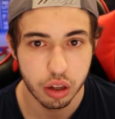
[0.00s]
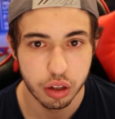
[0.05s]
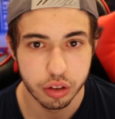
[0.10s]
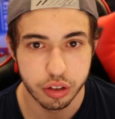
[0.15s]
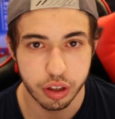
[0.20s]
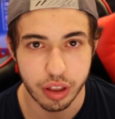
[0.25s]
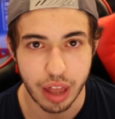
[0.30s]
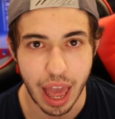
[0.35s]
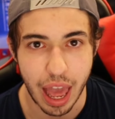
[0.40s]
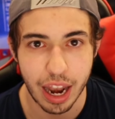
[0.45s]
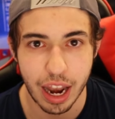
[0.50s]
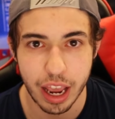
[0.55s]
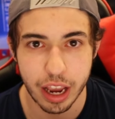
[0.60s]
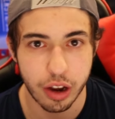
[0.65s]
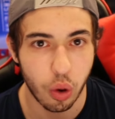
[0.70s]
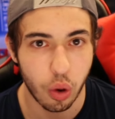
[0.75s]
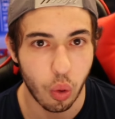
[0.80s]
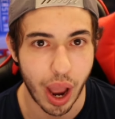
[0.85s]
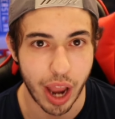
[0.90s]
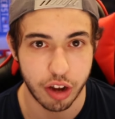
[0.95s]
To that I
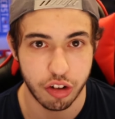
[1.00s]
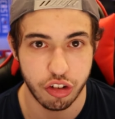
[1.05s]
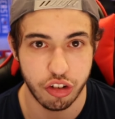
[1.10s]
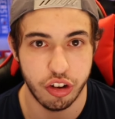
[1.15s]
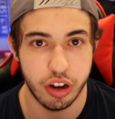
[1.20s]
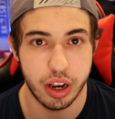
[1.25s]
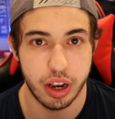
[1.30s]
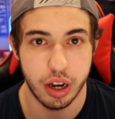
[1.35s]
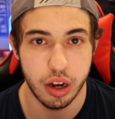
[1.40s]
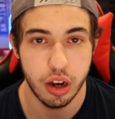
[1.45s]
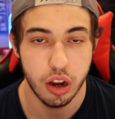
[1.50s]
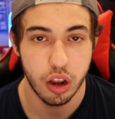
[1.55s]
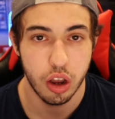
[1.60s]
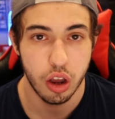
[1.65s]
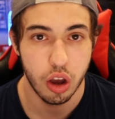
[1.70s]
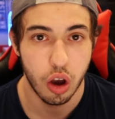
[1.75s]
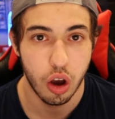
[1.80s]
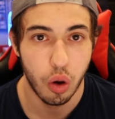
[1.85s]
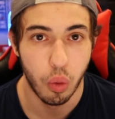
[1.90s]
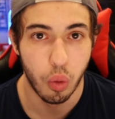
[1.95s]
question
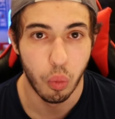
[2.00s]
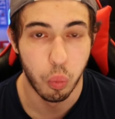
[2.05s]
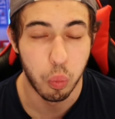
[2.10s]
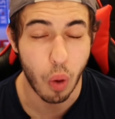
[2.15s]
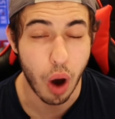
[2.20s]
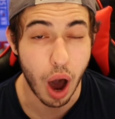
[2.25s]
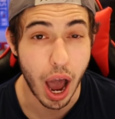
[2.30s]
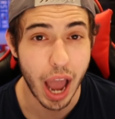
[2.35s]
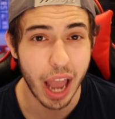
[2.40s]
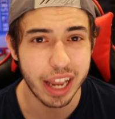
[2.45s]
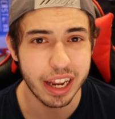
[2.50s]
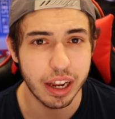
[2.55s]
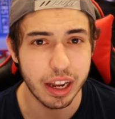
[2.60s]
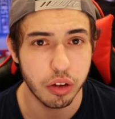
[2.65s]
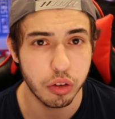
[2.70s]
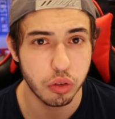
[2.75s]
why